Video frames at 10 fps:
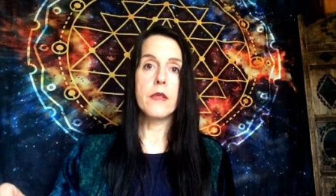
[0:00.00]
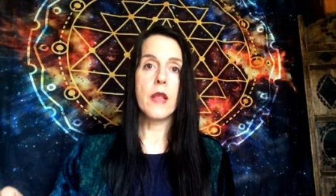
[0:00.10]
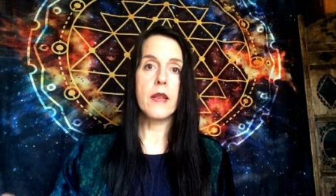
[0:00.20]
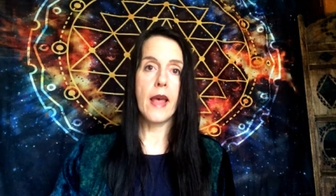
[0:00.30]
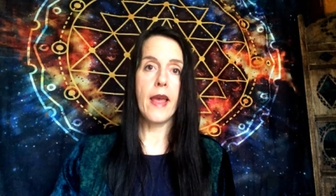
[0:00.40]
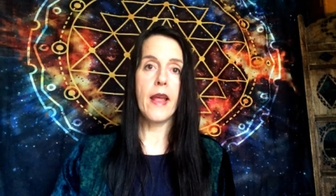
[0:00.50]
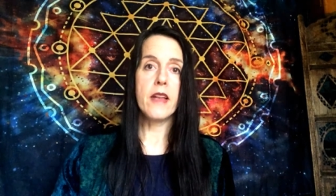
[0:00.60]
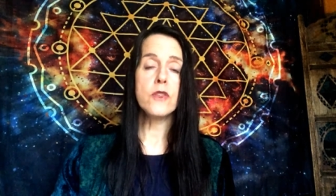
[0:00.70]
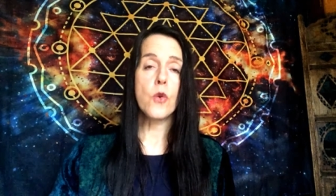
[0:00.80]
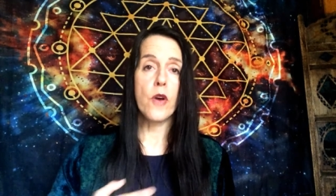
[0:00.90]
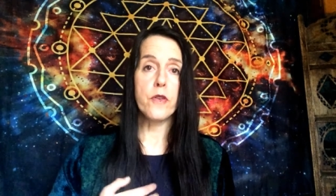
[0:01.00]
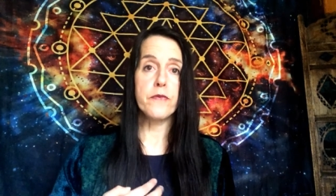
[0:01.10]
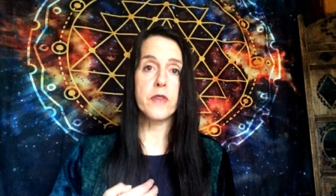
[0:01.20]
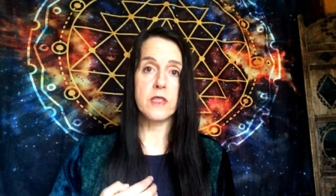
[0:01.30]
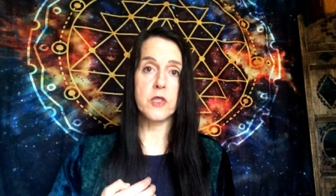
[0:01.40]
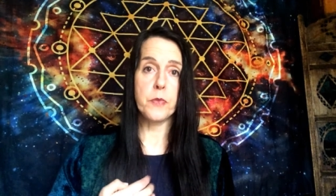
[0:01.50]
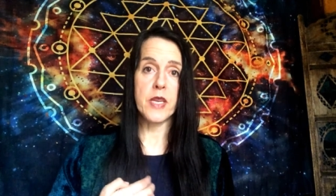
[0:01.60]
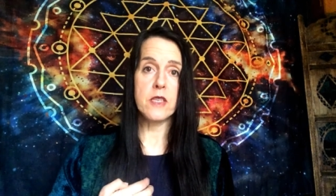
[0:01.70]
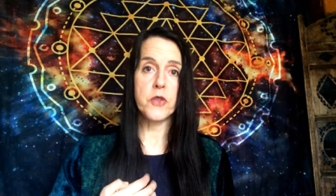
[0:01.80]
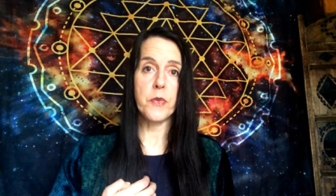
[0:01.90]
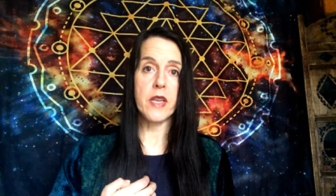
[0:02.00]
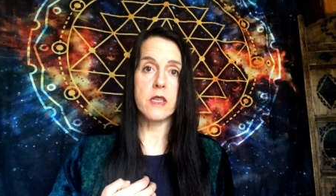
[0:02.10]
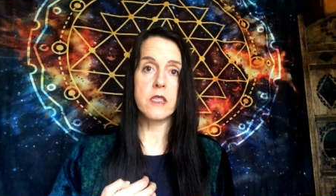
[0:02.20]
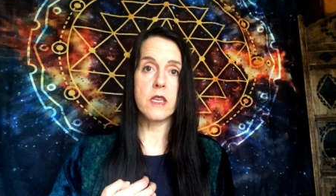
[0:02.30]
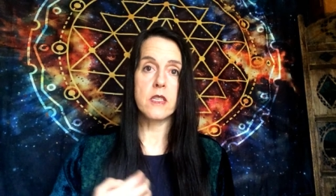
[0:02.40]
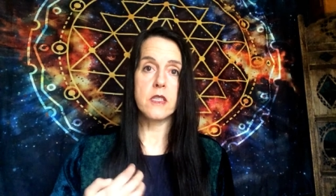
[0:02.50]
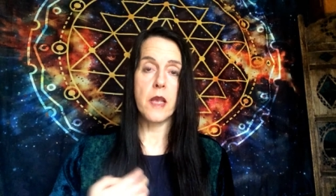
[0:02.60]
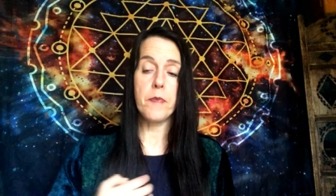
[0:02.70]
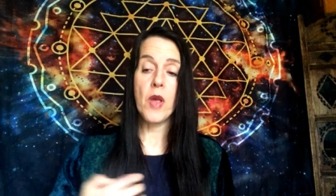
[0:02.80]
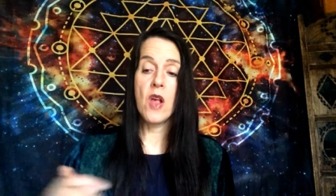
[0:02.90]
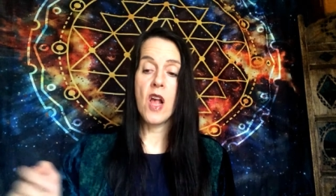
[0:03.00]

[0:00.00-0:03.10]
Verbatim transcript: the land quite often speaks to me and says, yep,